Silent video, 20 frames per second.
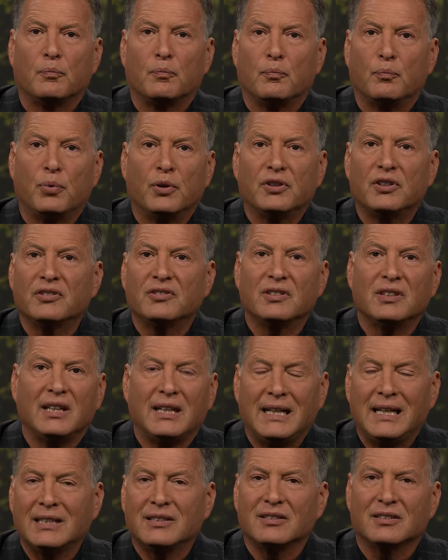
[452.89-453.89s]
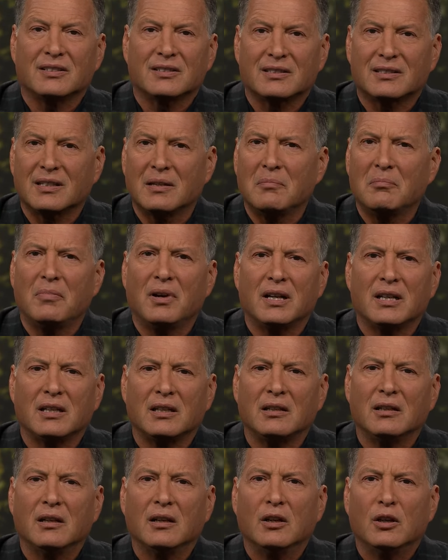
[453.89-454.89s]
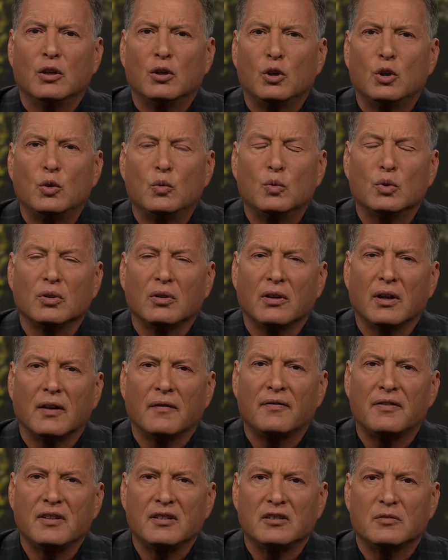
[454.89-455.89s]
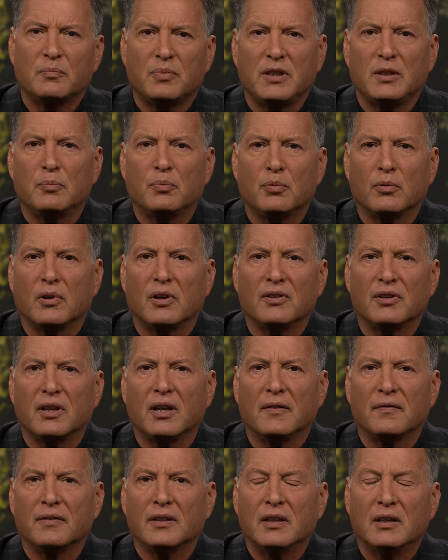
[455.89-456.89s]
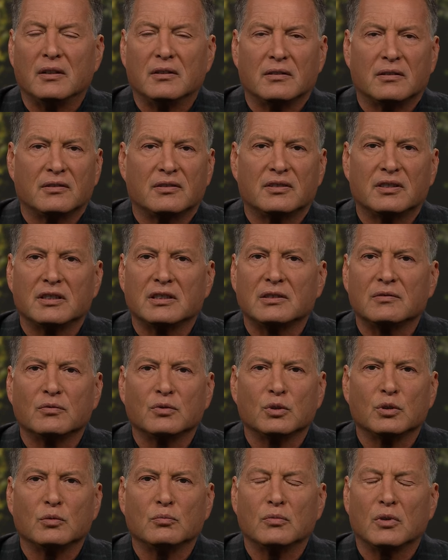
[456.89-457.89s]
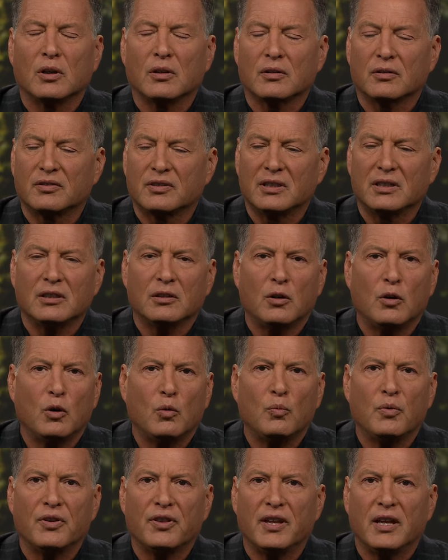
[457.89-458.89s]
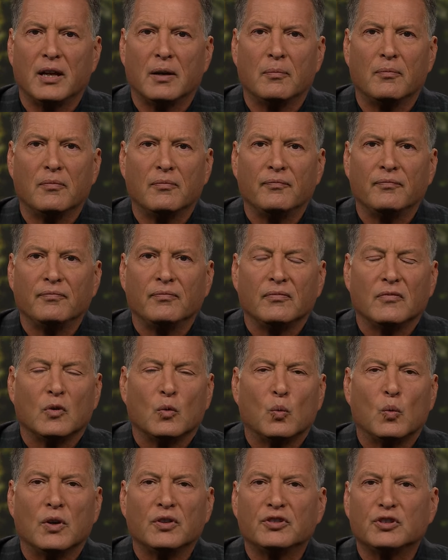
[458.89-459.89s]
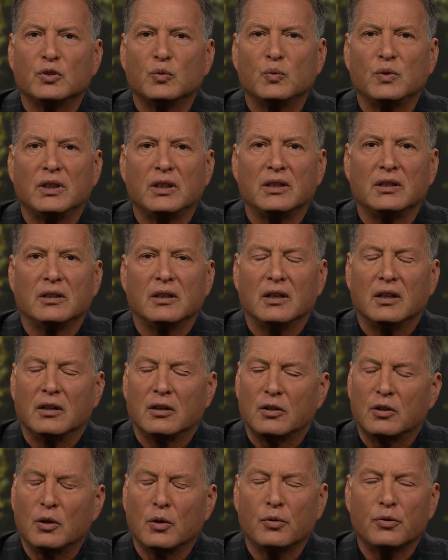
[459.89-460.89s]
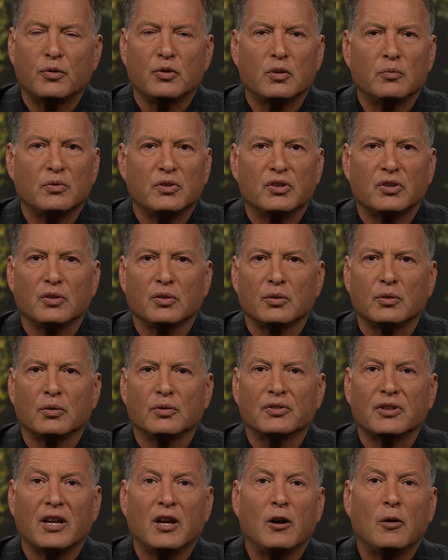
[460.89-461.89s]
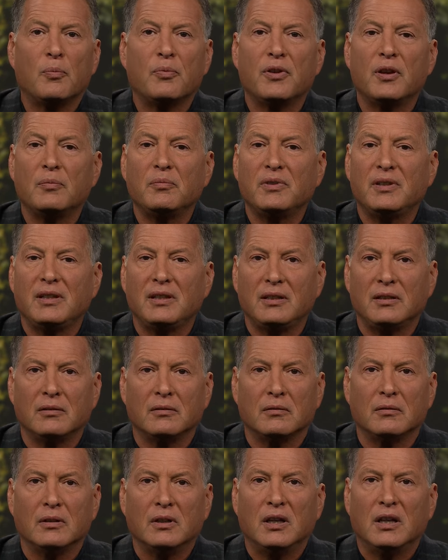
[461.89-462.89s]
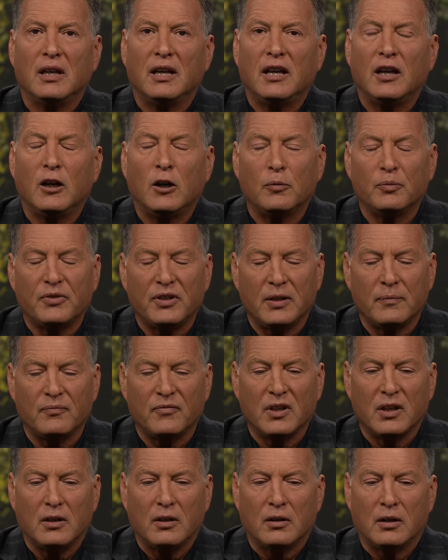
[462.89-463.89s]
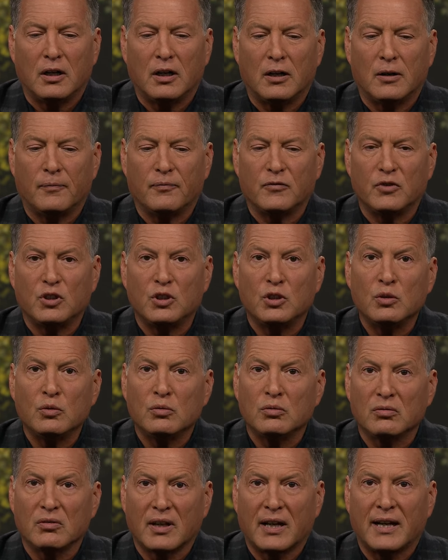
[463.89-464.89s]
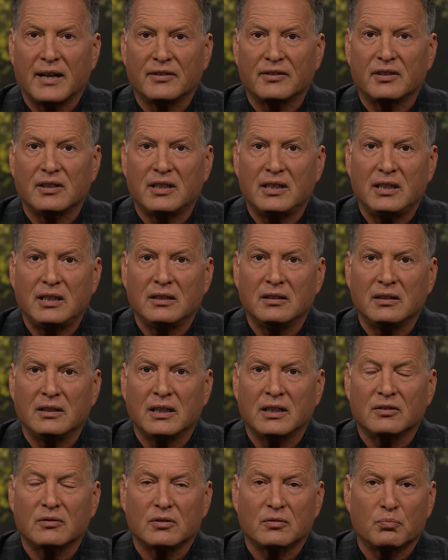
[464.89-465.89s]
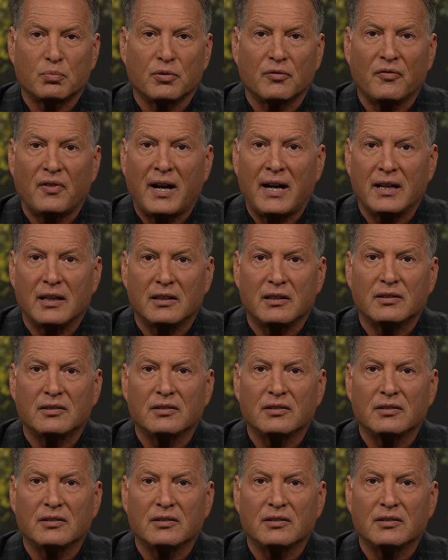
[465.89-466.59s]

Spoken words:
put this in the hands of somebody who will love these people enough to sit in a room or sit at home with them once a week, go through the materials, help them heal, help them utilize the healing that's provided.